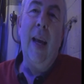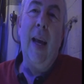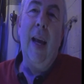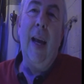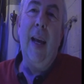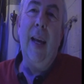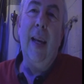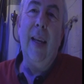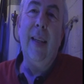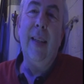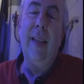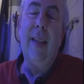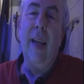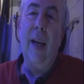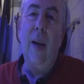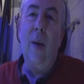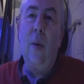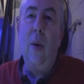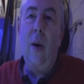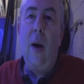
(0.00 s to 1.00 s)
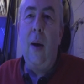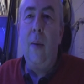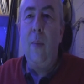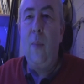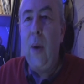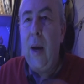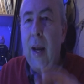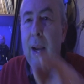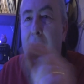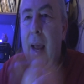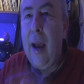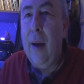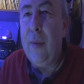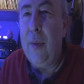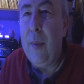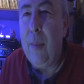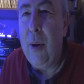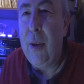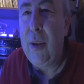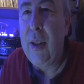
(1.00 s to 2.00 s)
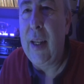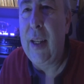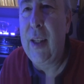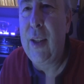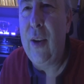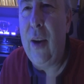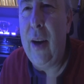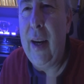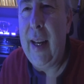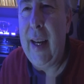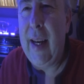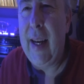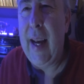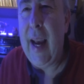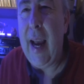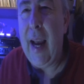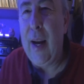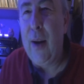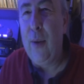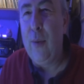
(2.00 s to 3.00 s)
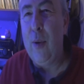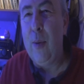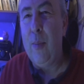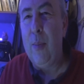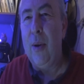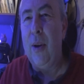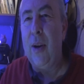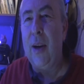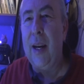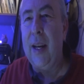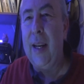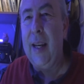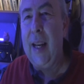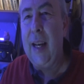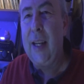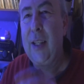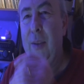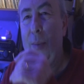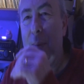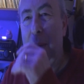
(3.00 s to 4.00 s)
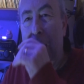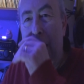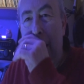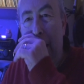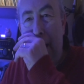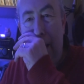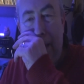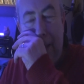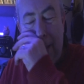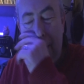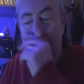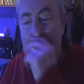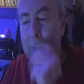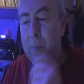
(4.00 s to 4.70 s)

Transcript: and we're going to have the most exciting kangaroo burger next weekend.